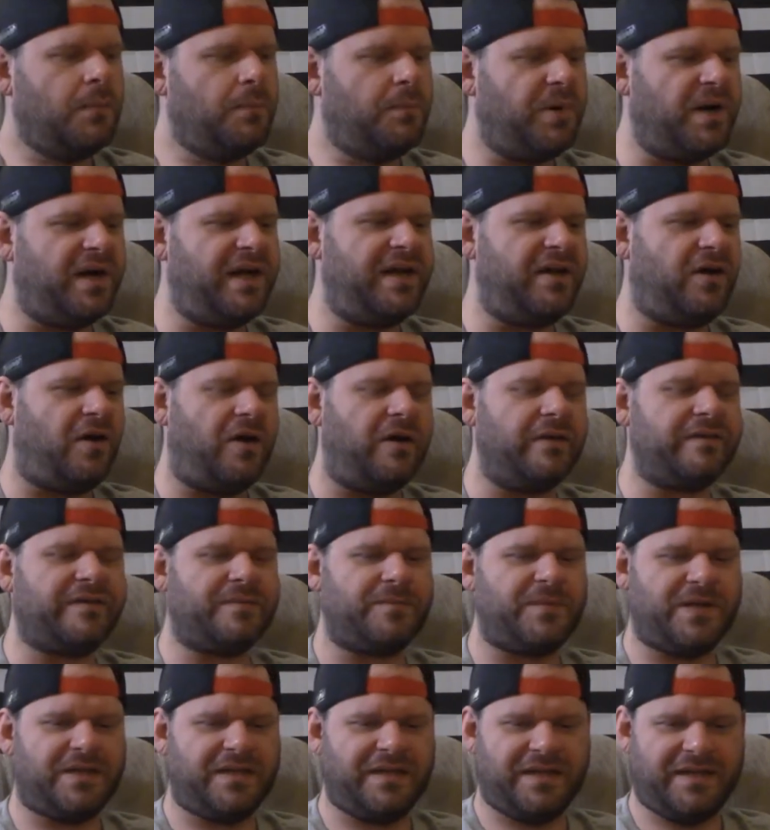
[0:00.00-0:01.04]
But
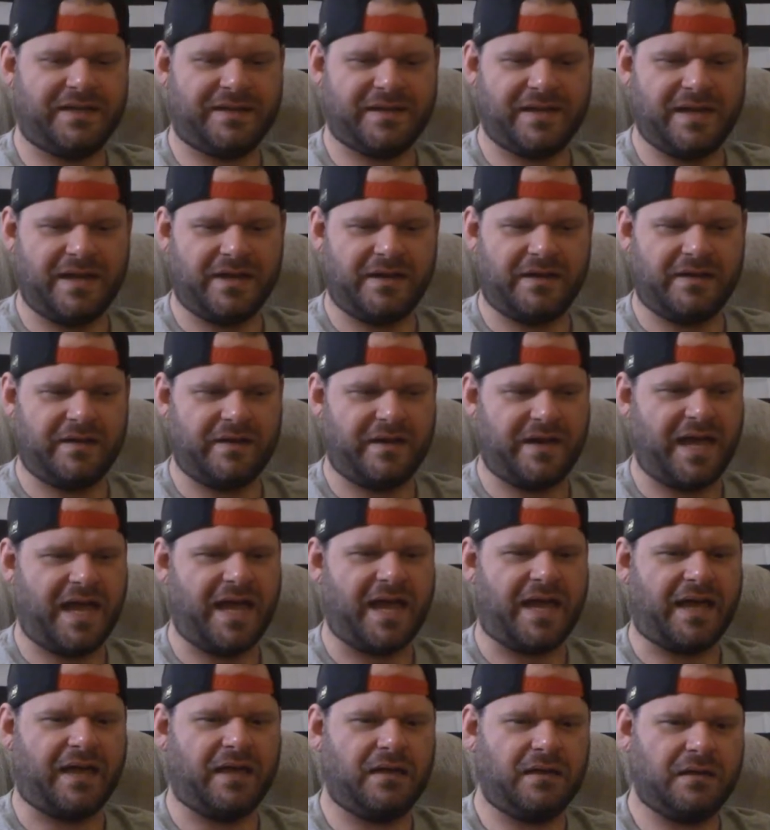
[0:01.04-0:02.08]
ultimately, at the end of the
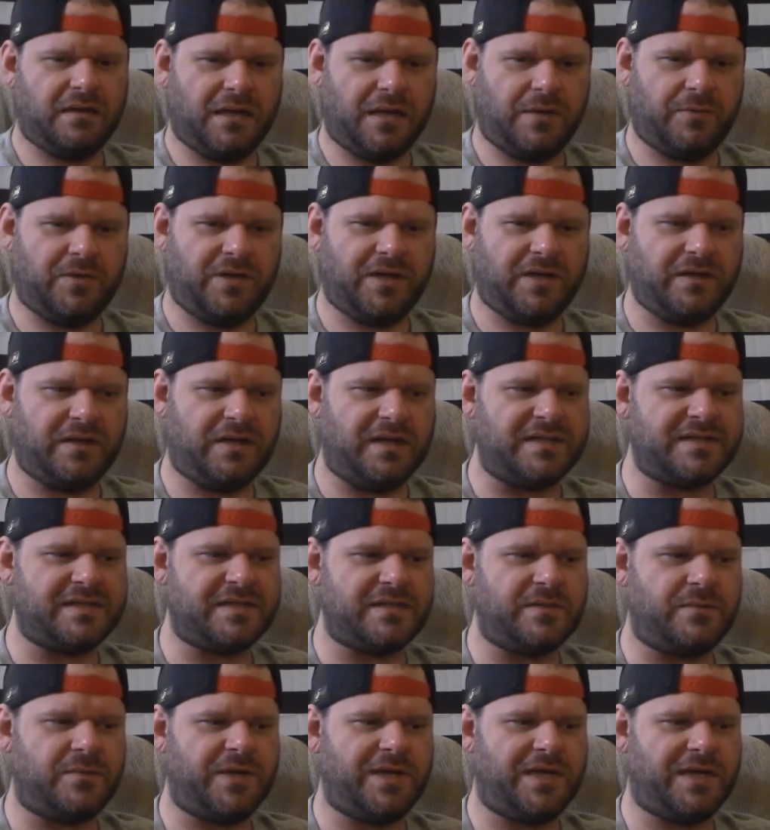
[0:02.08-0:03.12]
day, I mean, unless
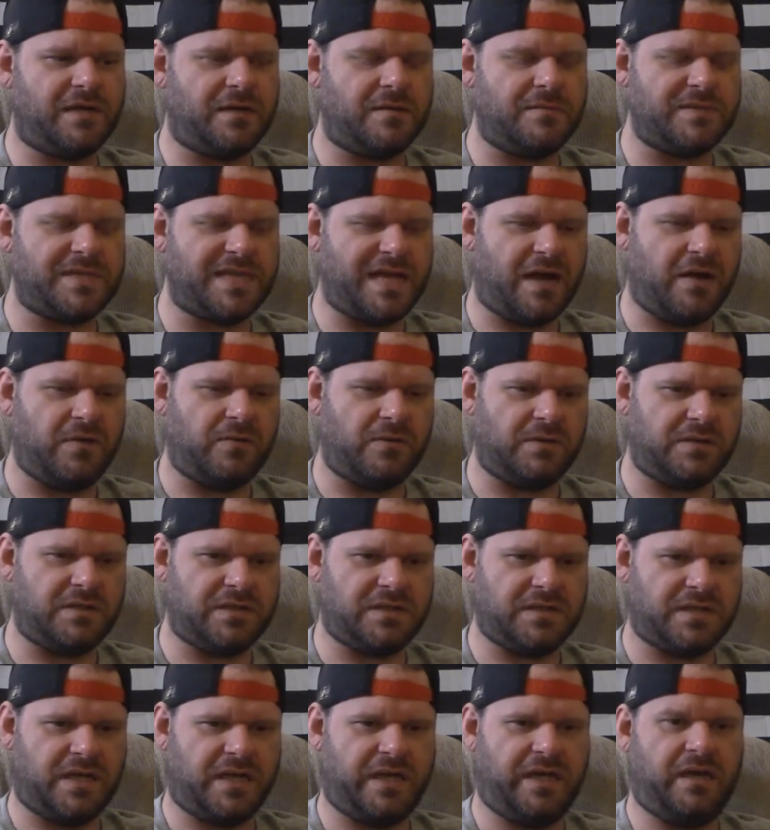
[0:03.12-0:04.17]
somebody comes out and
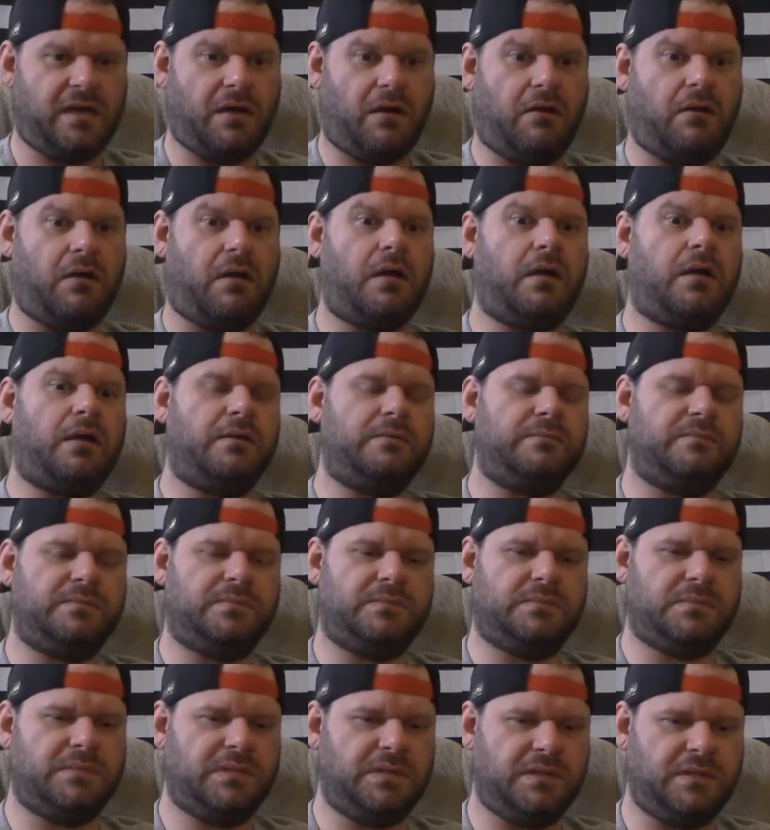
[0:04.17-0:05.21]
is like, "Oh,
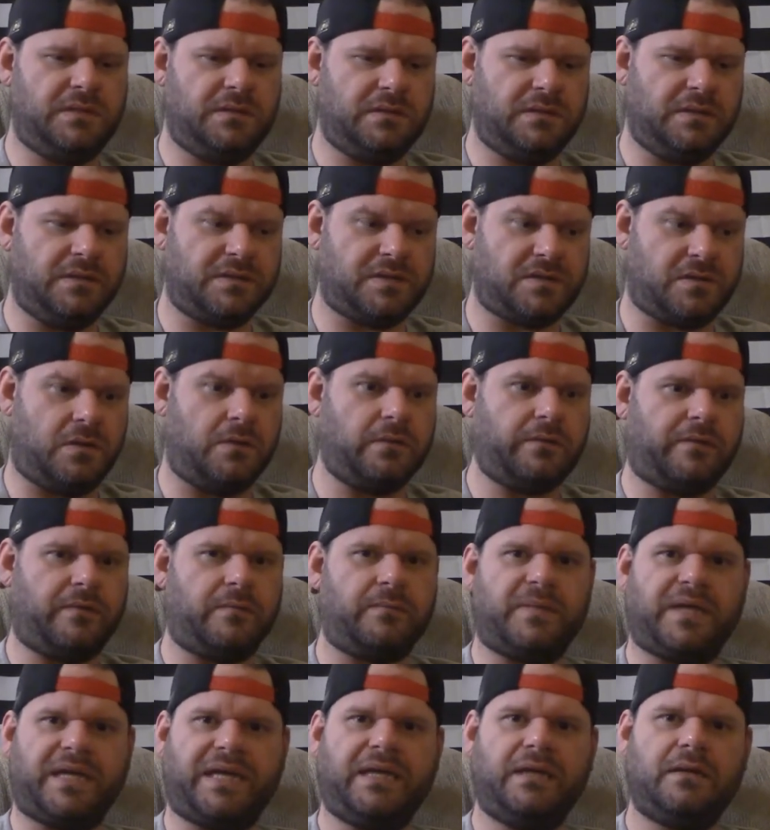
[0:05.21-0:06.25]
he
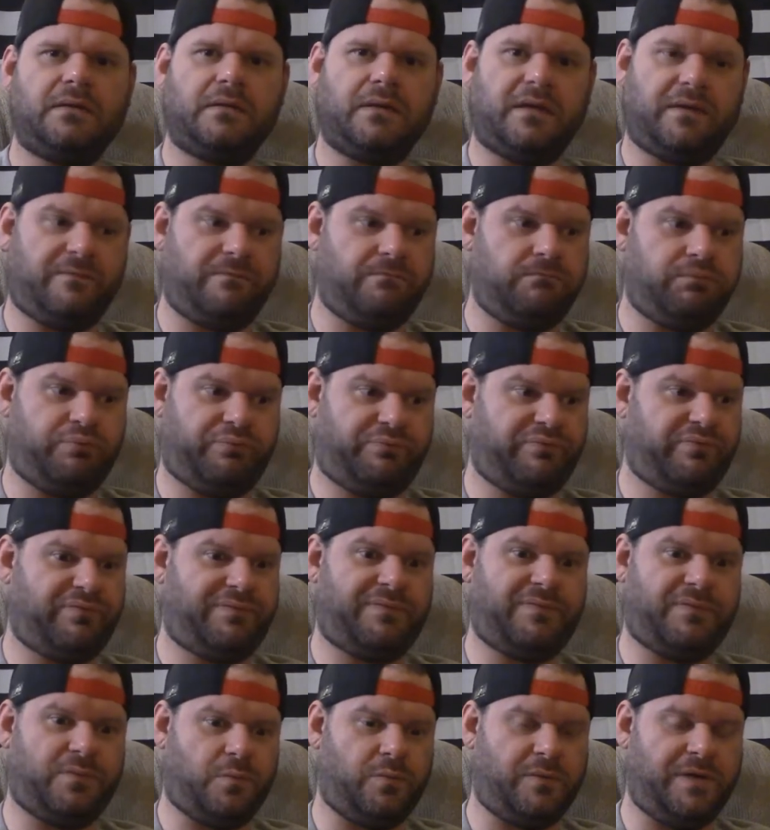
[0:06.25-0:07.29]
assaulted me," like
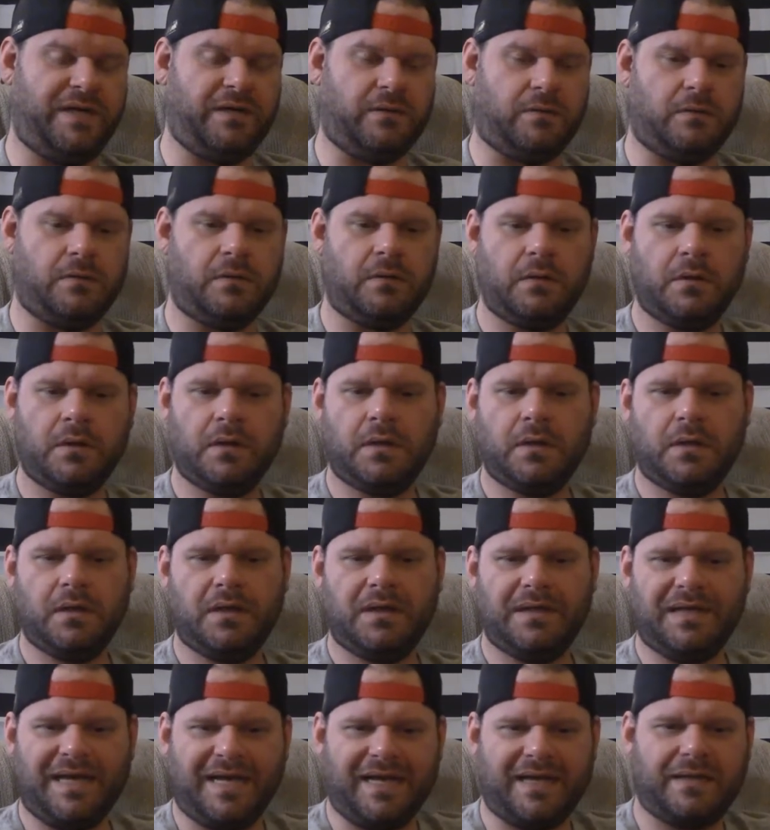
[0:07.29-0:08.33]
for real,
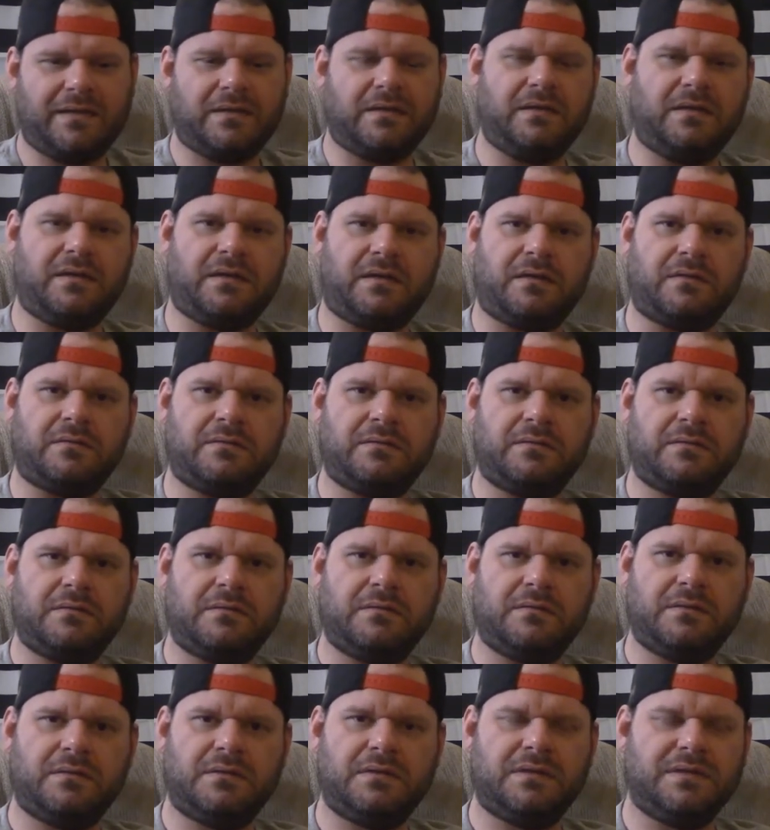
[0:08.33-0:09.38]
I, you know,
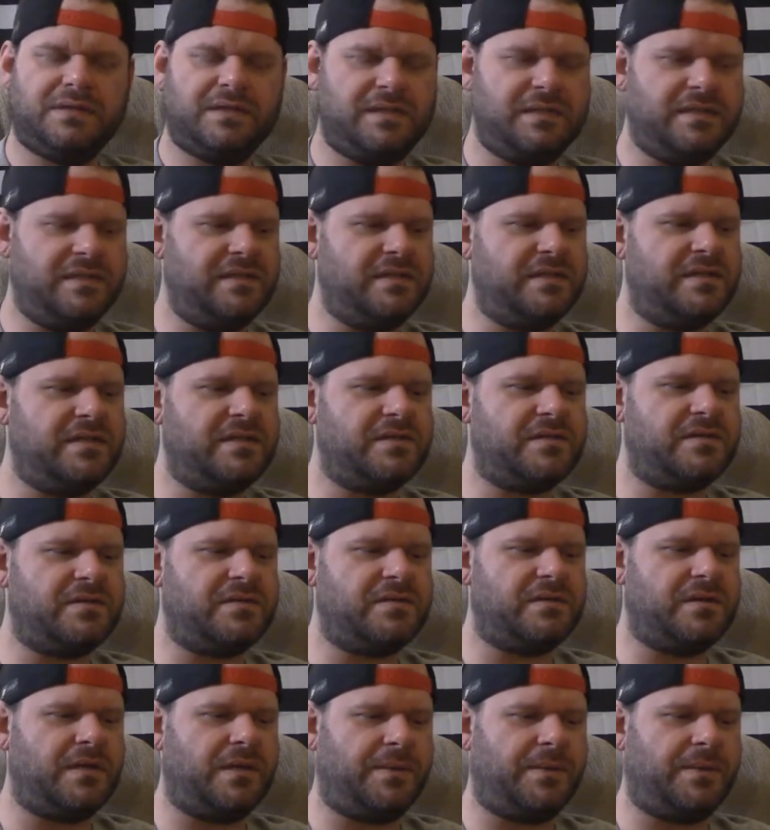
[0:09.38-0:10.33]
these are.